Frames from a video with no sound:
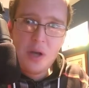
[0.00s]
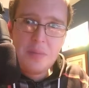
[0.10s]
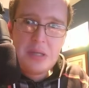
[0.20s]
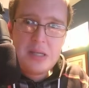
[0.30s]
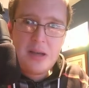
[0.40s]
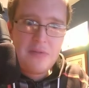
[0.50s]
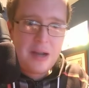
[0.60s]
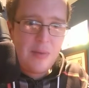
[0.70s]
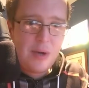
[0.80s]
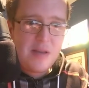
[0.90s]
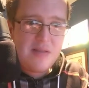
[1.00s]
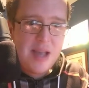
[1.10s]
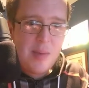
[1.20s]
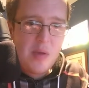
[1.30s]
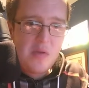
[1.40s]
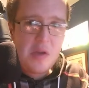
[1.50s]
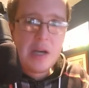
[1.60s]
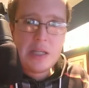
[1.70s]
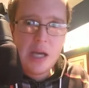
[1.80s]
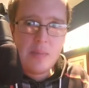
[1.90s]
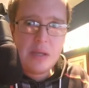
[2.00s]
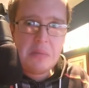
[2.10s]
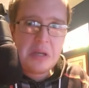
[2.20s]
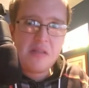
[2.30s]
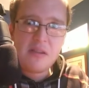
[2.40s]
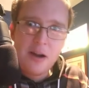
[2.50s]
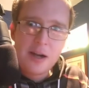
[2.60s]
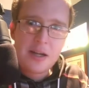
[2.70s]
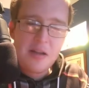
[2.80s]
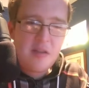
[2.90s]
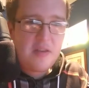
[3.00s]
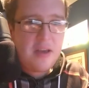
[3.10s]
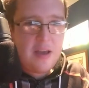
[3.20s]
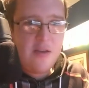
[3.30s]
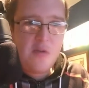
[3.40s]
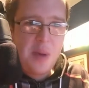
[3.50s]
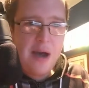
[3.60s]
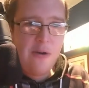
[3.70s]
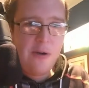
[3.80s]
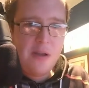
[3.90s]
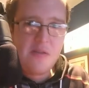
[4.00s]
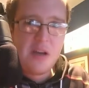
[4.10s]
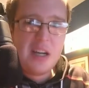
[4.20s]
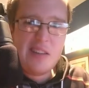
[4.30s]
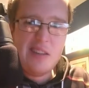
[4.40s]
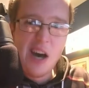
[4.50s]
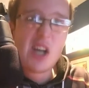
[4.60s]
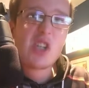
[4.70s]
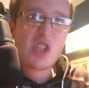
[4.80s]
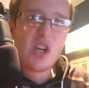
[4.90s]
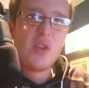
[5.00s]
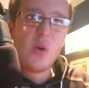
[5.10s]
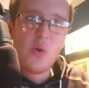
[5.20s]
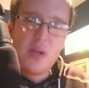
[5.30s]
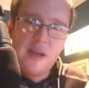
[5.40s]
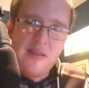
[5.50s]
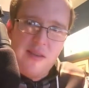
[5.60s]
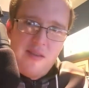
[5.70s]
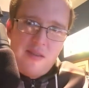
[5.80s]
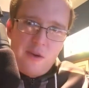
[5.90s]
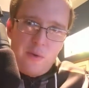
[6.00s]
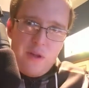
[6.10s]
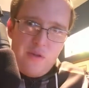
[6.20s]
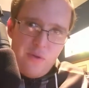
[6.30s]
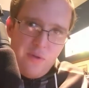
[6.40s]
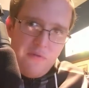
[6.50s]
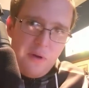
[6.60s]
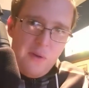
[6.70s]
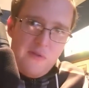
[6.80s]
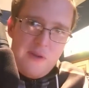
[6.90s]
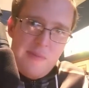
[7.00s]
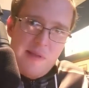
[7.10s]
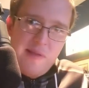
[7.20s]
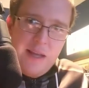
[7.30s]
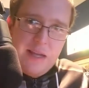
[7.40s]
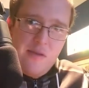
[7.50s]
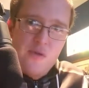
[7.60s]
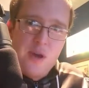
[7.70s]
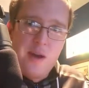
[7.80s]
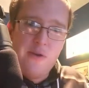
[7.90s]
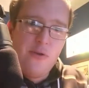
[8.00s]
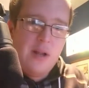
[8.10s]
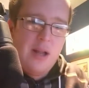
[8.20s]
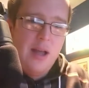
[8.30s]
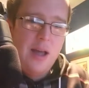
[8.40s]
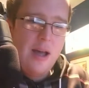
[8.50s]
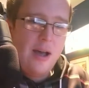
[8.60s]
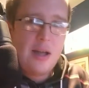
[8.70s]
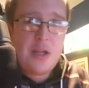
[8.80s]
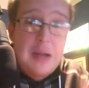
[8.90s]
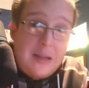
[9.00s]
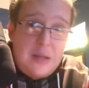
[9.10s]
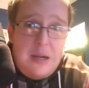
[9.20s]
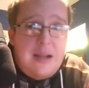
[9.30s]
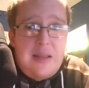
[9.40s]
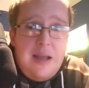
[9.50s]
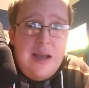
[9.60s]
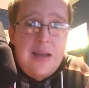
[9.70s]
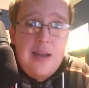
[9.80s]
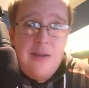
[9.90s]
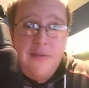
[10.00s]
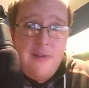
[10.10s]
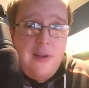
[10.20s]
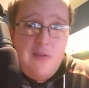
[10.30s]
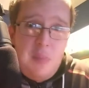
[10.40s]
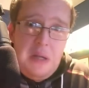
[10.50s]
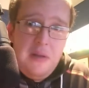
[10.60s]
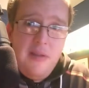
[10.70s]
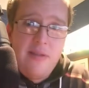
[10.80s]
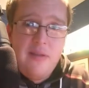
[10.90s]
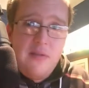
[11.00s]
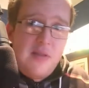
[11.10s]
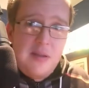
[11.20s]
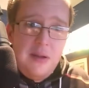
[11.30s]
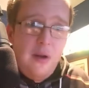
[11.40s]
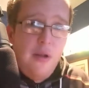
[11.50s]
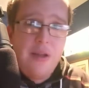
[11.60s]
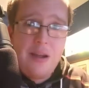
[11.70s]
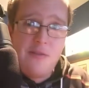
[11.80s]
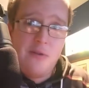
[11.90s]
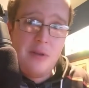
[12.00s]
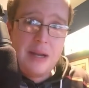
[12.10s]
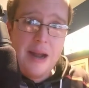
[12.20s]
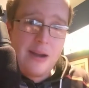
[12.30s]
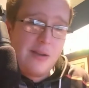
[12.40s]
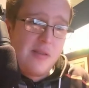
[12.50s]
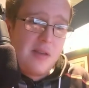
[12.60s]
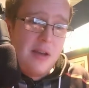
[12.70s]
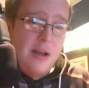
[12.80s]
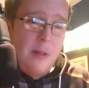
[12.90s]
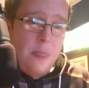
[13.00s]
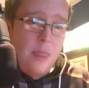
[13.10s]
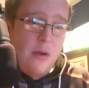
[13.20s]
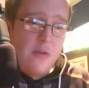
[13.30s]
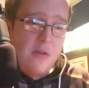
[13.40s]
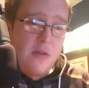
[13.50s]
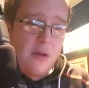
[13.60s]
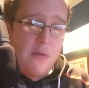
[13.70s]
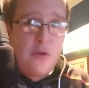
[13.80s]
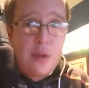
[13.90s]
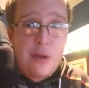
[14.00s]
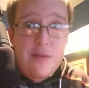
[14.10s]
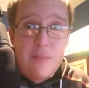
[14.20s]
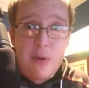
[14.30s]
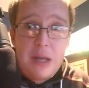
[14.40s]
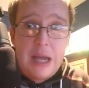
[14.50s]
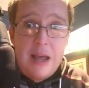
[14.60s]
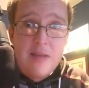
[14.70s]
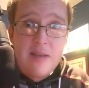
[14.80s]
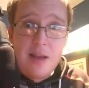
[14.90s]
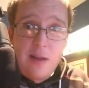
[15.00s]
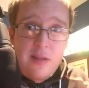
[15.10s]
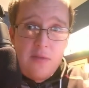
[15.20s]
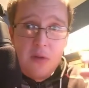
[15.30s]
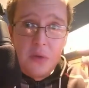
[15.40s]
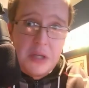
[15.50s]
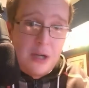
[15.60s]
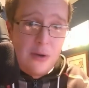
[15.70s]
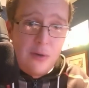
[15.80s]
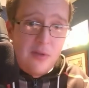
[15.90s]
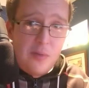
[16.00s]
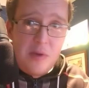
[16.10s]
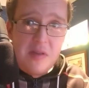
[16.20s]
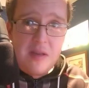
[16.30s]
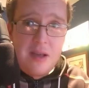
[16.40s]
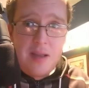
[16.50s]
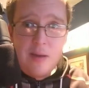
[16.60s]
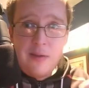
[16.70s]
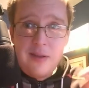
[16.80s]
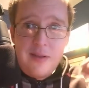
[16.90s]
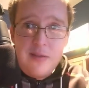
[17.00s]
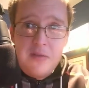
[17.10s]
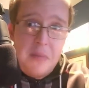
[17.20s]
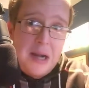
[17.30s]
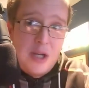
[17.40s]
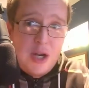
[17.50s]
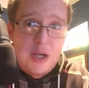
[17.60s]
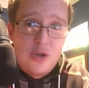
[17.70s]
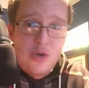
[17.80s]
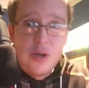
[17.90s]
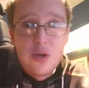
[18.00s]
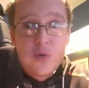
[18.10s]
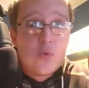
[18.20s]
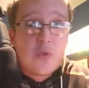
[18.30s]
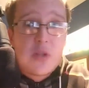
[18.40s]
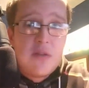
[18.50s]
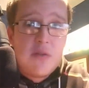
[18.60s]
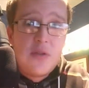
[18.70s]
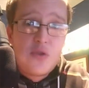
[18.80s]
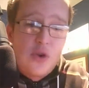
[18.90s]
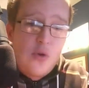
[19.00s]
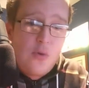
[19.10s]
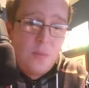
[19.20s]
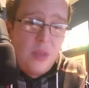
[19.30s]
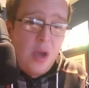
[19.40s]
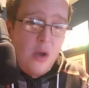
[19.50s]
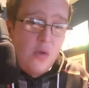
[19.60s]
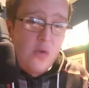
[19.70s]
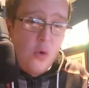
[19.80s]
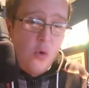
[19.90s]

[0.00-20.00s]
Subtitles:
Tokoyami, I forget what his name is. Yami means darkness. His power is Dark Shadow. He has this creature that follows him that's like his shadow. You get the idea. There's a lot of puns and silly little things for all the characters. There's a really good supporting cast and lots of other heroes that we see. There's lots of imagination and cool stuff in the show.